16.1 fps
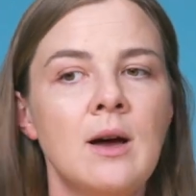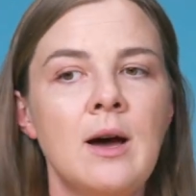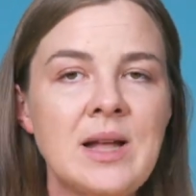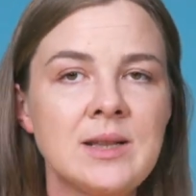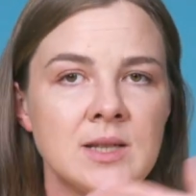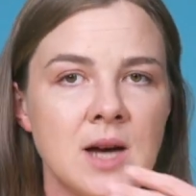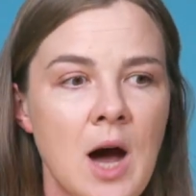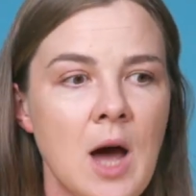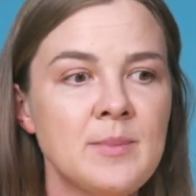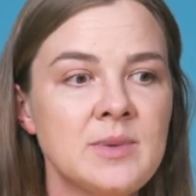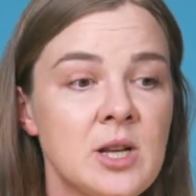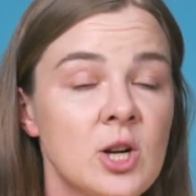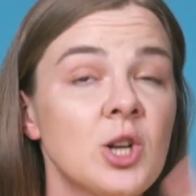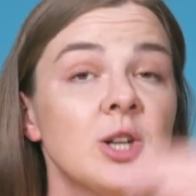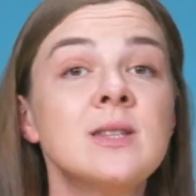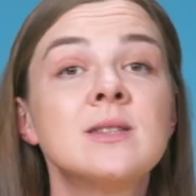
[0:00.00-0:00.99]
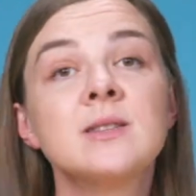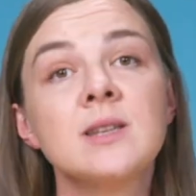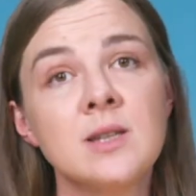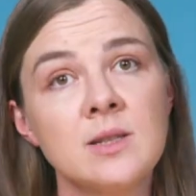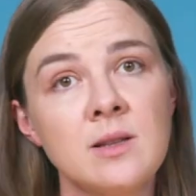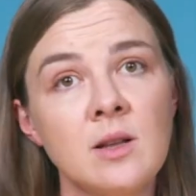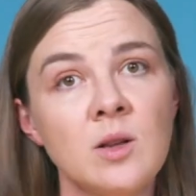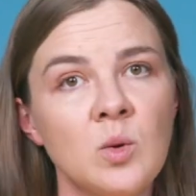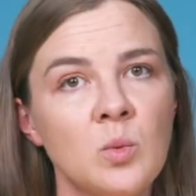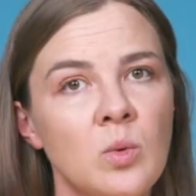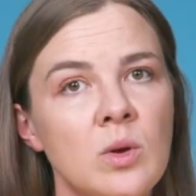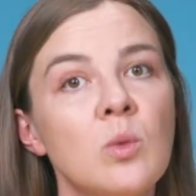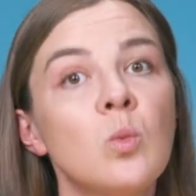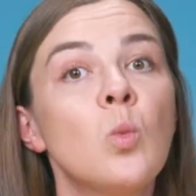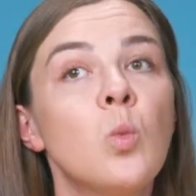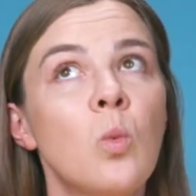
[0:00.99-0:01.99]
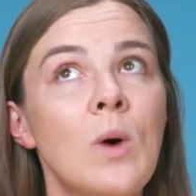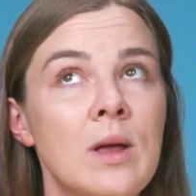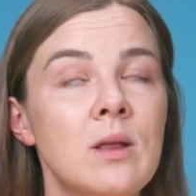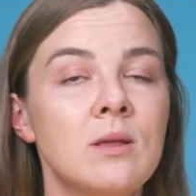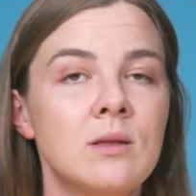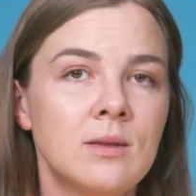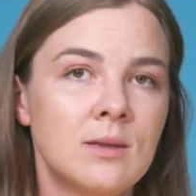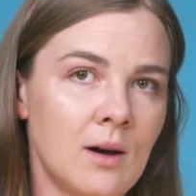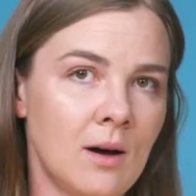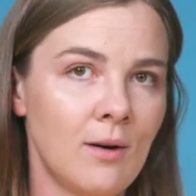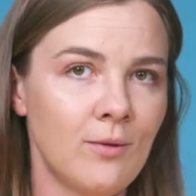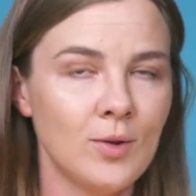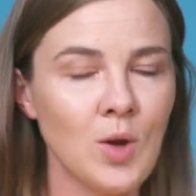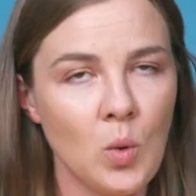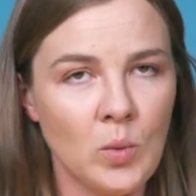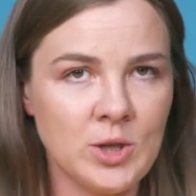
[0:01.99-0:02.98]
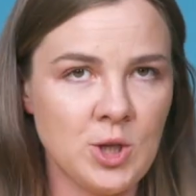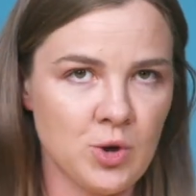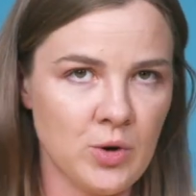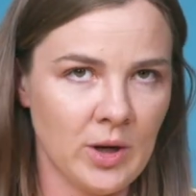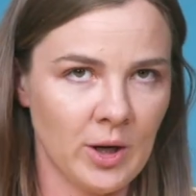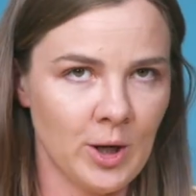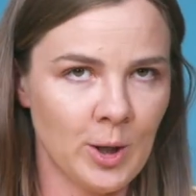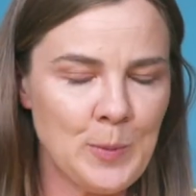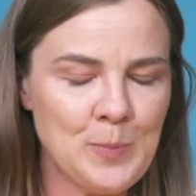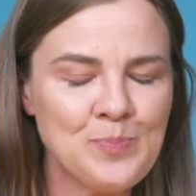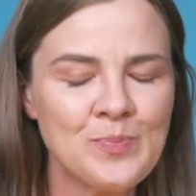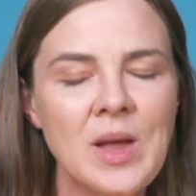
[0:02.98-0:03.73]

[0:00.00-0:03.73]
at times that are consistent with when the flow was triggered.